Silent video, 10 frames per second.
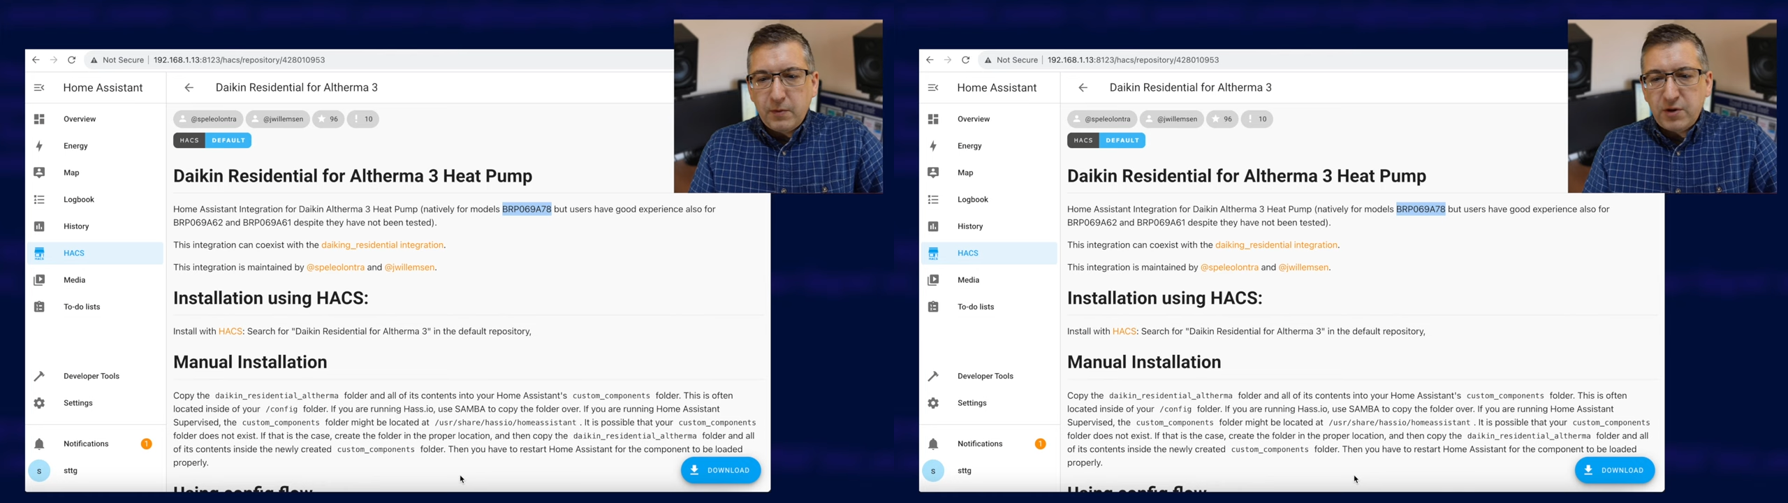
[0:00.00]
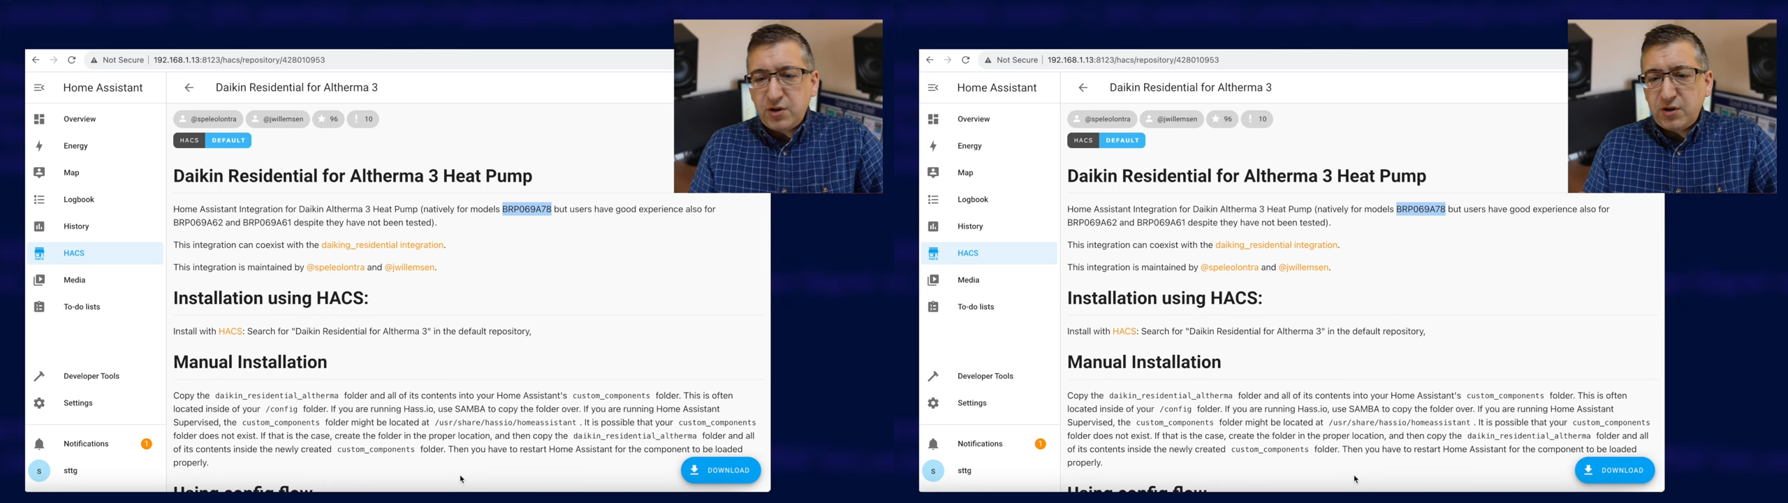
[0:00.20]

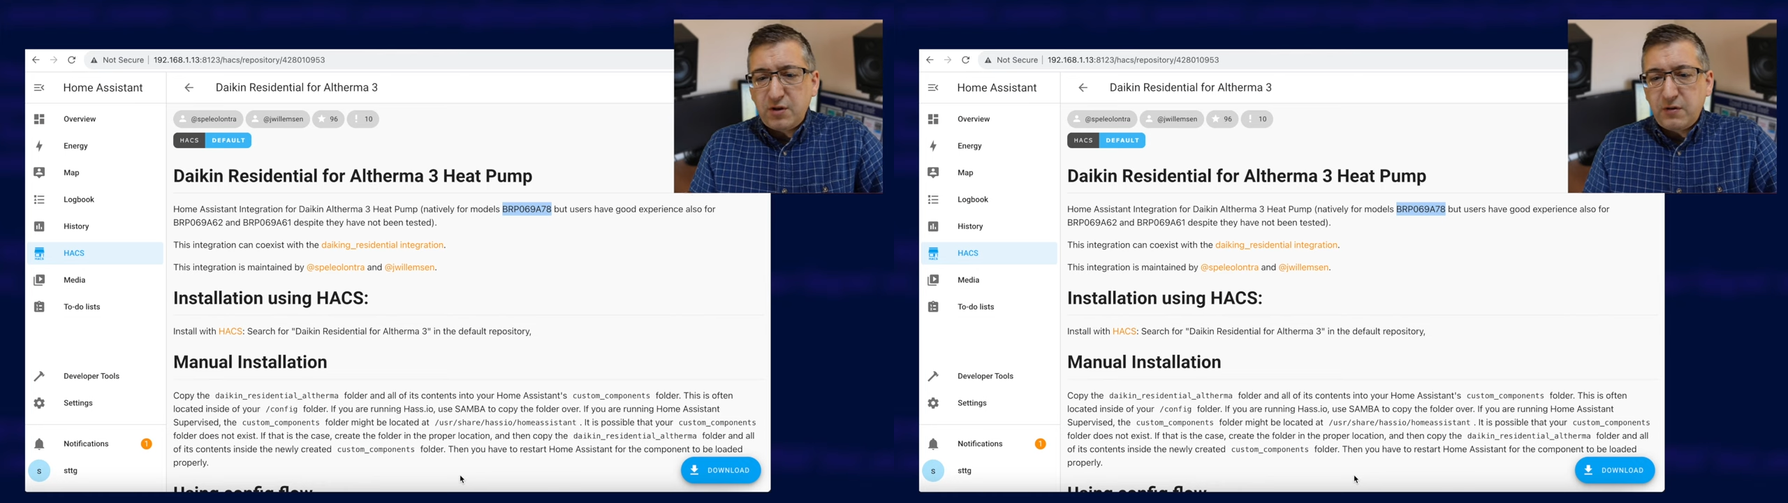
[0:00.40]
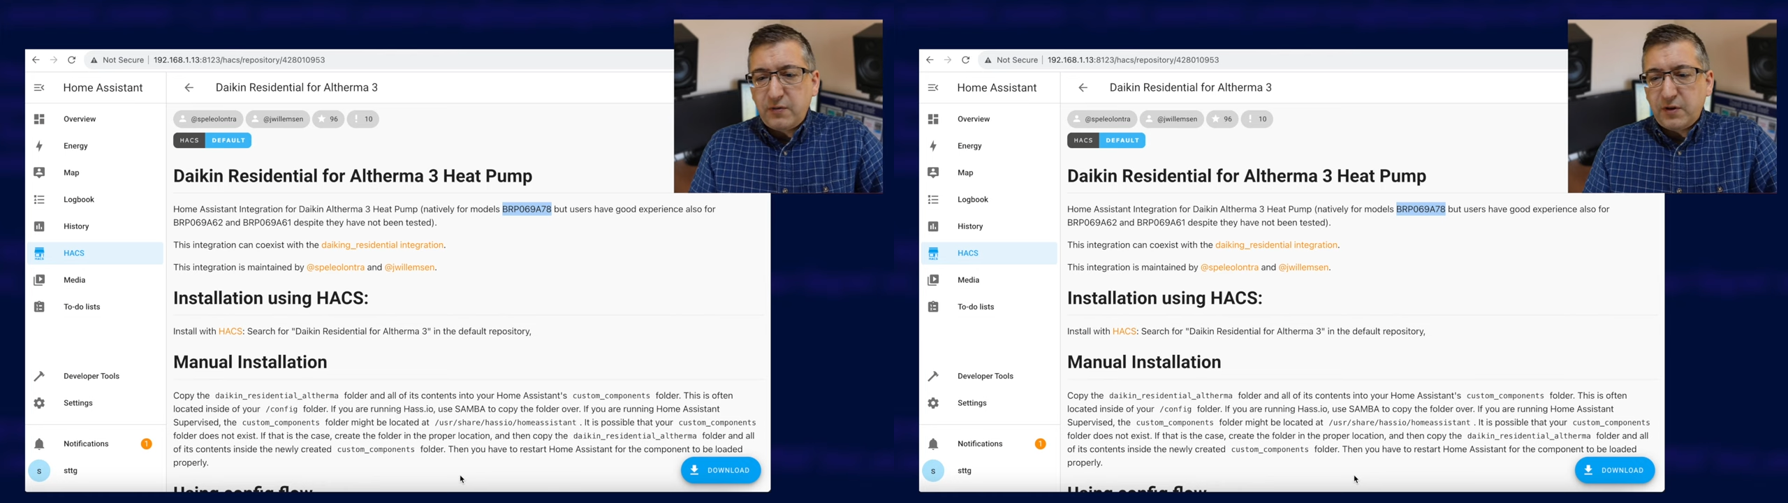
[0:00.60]
Once
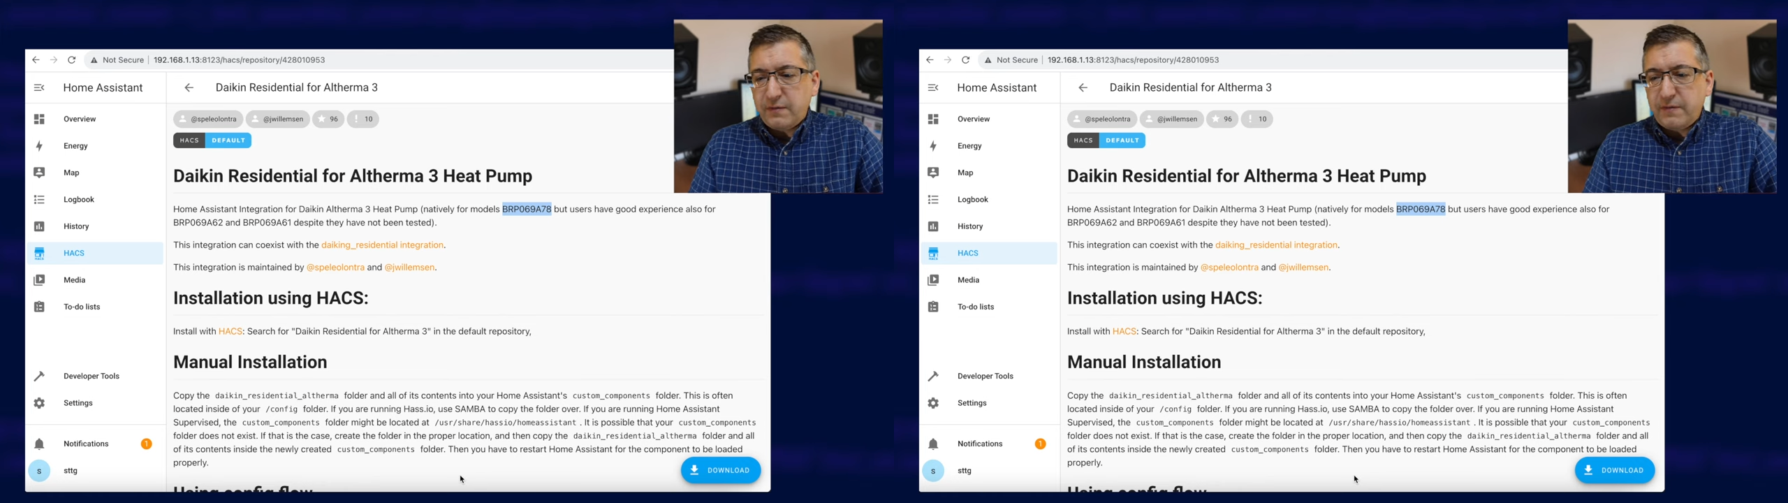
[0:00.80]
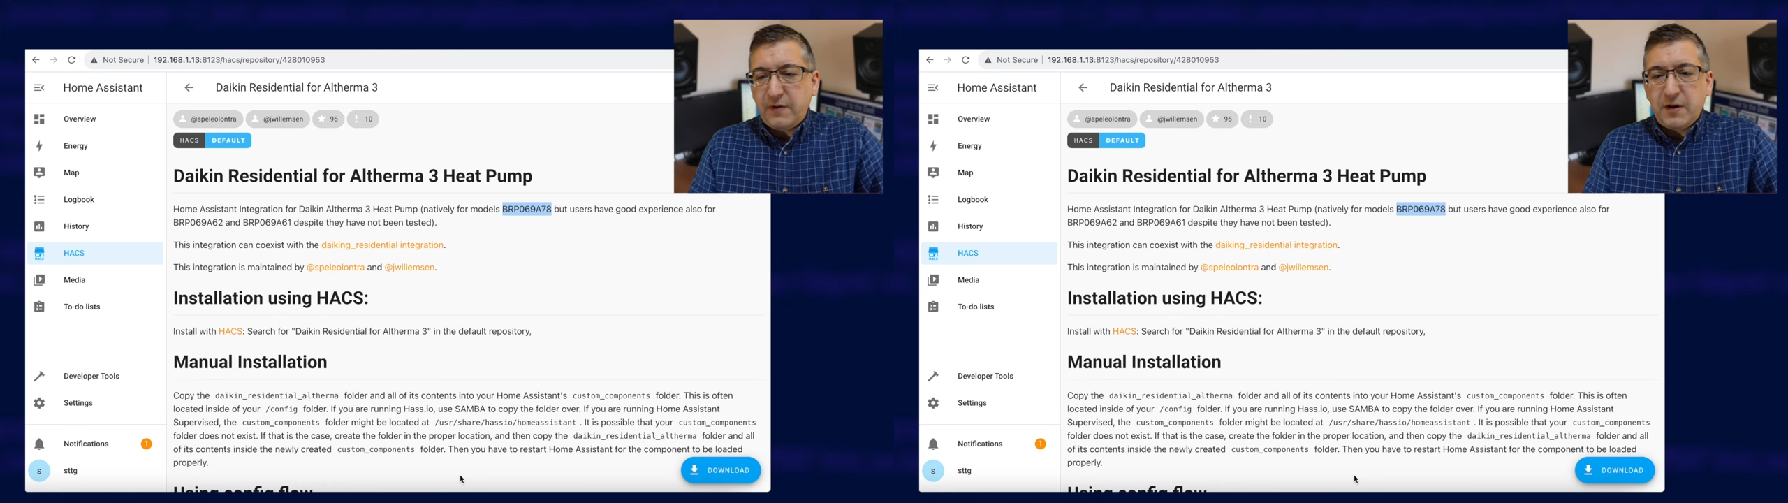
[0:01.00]
you've
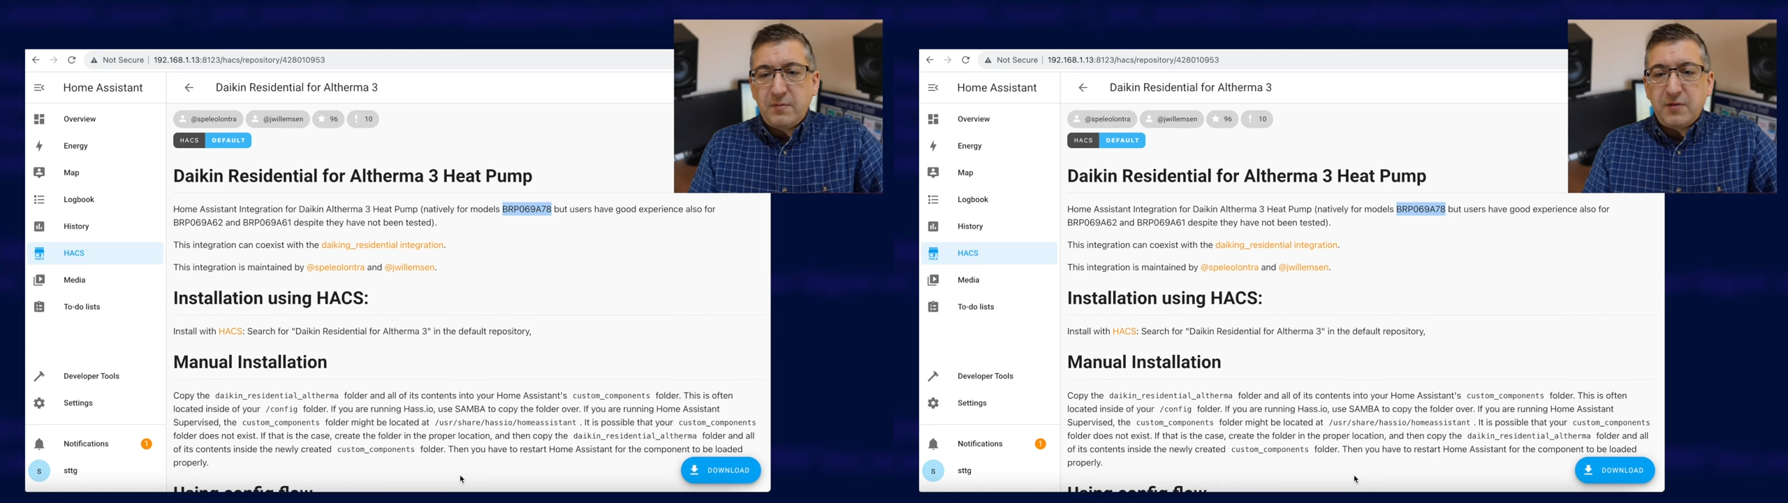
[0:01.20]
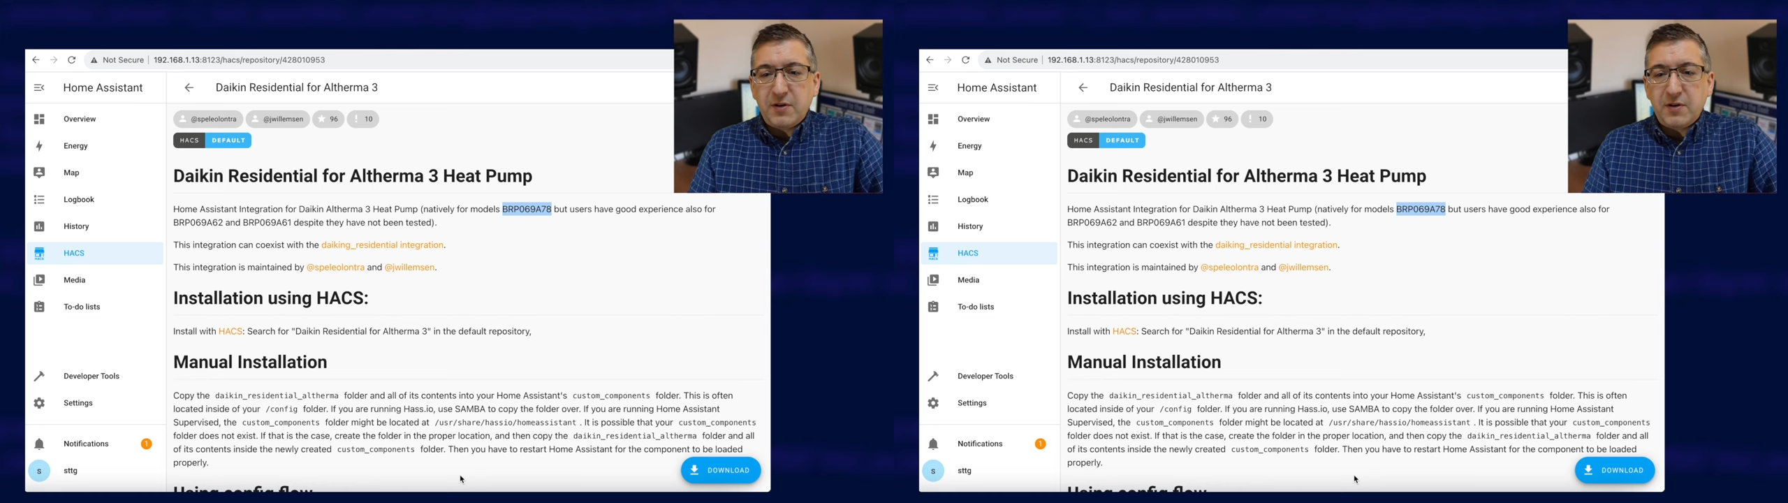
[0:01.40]
confirmed